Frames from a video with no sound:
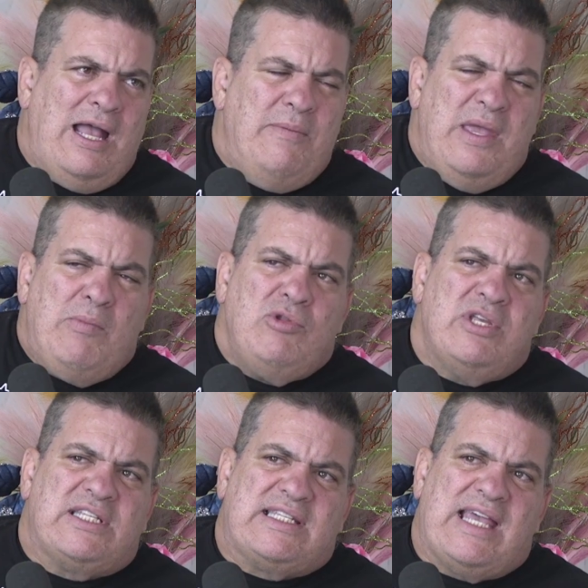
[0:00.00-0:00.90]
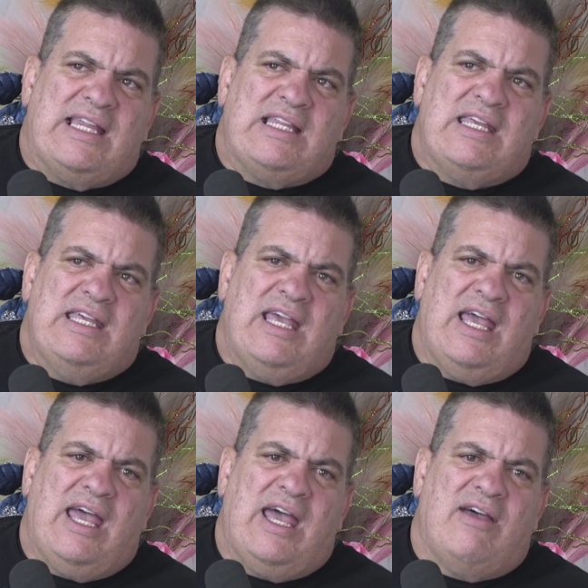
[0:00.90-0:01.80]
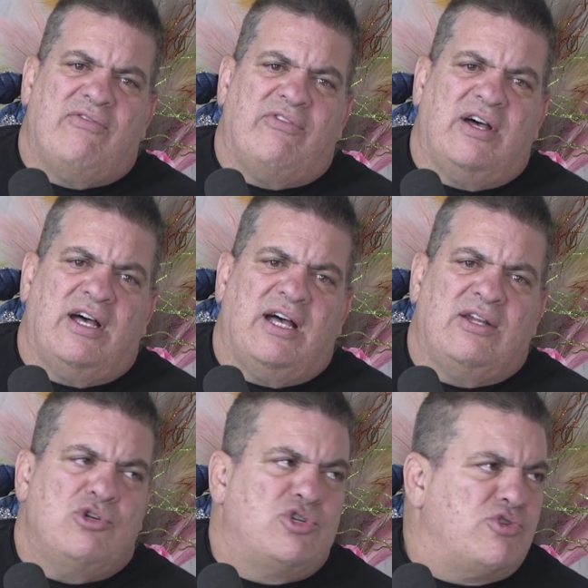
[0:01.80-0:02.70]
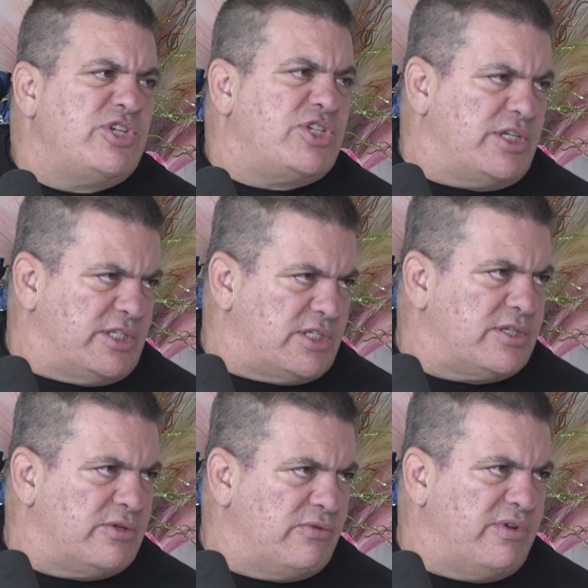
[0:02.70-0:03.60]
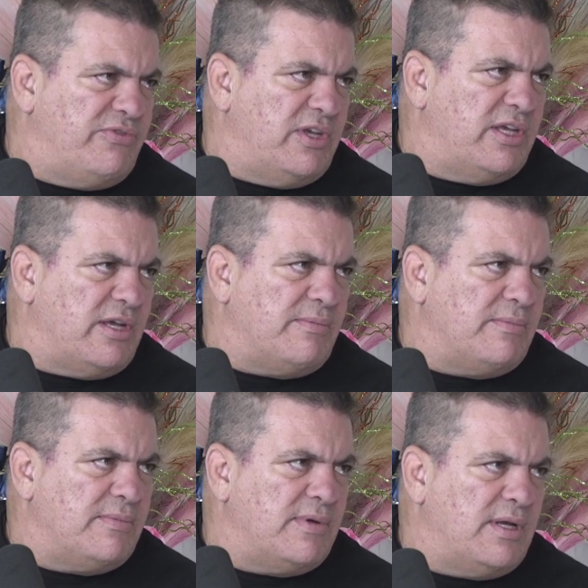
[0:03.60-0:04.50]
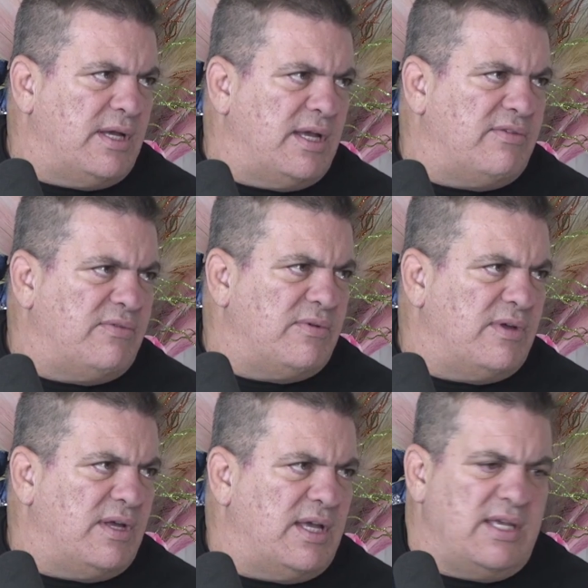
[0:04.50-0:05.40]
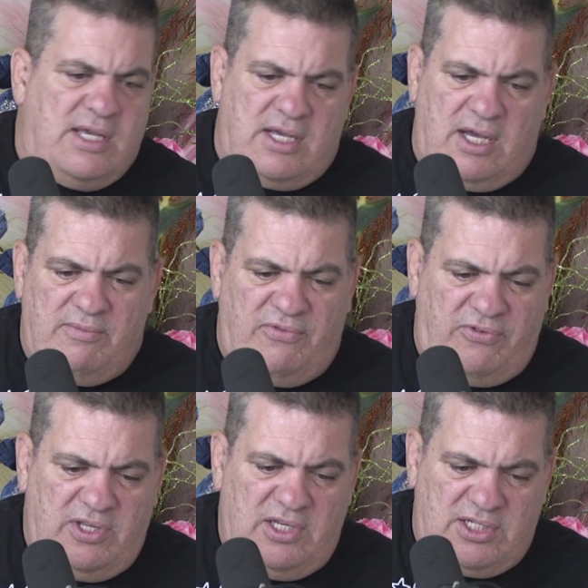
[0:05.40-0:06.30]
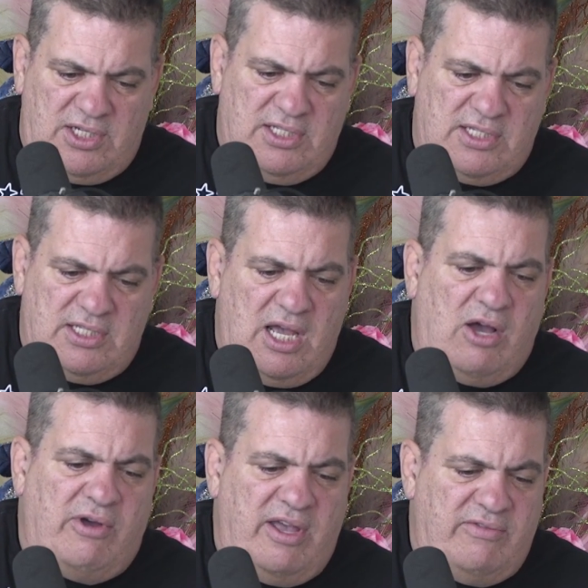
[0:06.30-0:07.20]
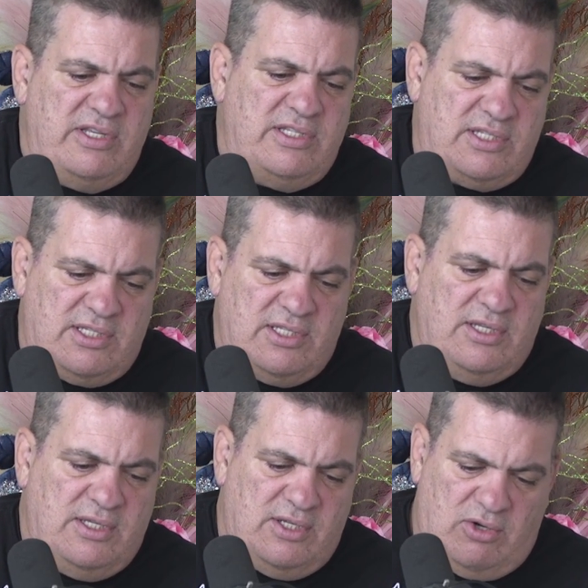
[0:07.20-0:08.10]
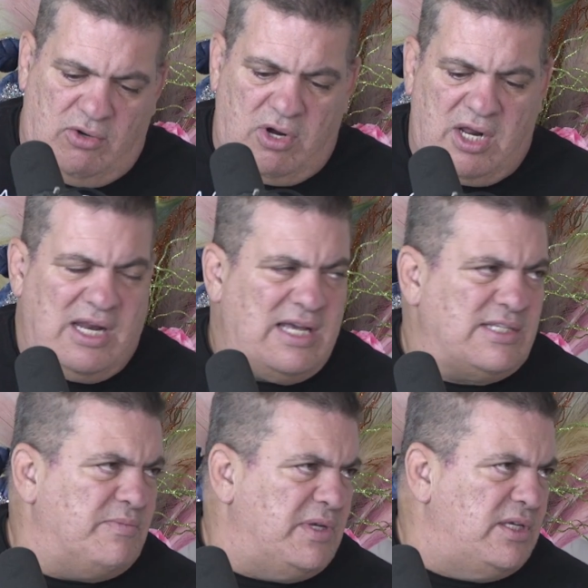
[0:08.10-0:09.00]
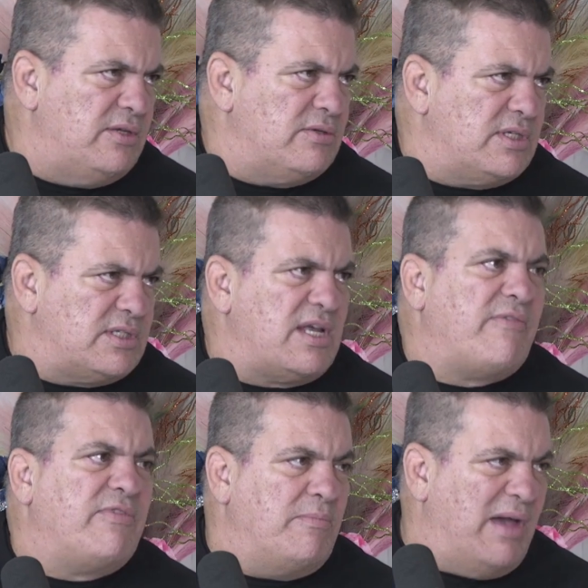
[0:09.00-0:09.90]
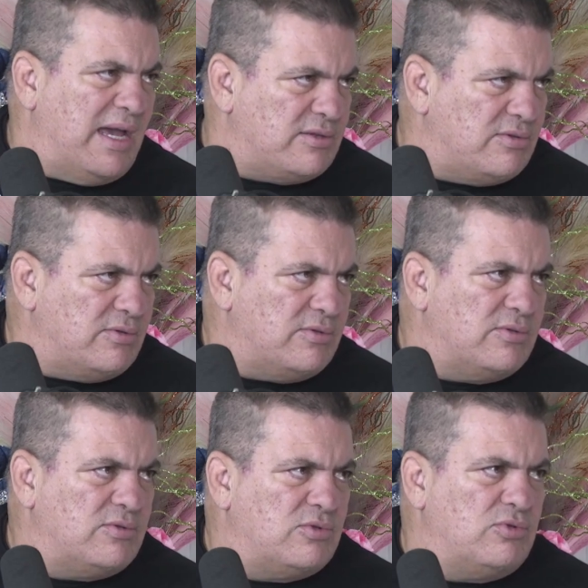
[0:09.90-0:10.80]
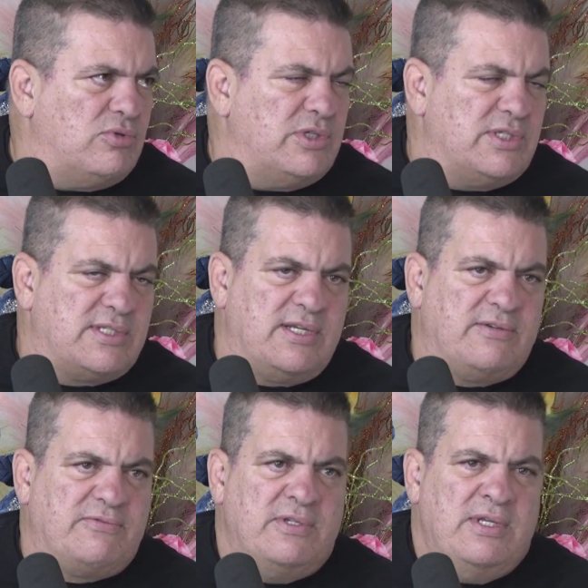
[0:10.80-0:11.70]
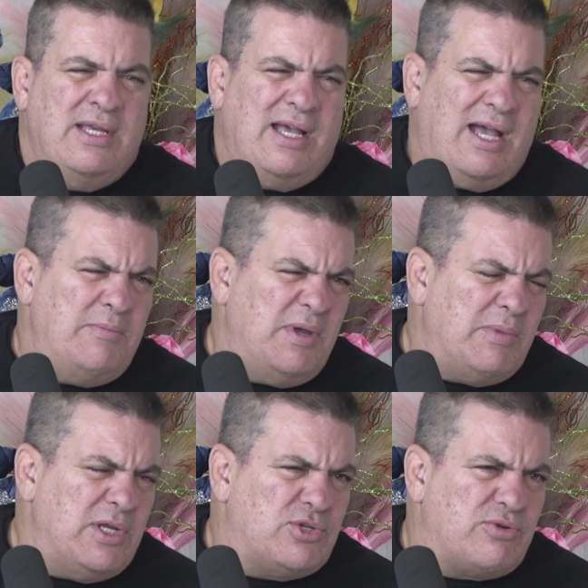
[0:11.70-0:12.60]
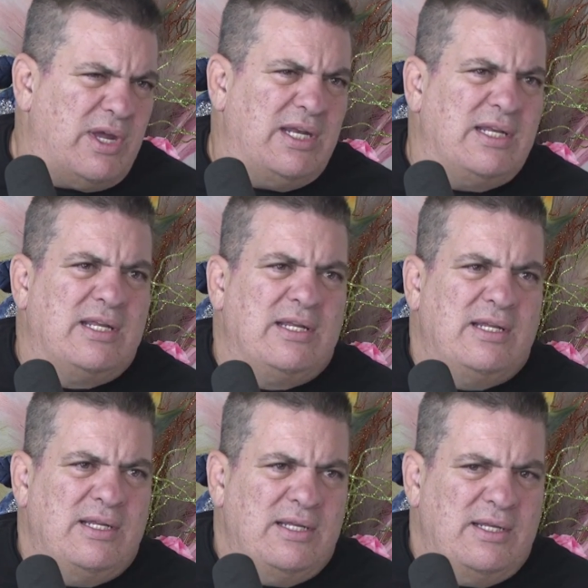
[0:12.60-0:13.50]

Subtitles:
I remember on the set, he have a nutritionist with him. He come, finish, he sit down, have his organized meals and stuff, he back to do his stuff. I remember he training,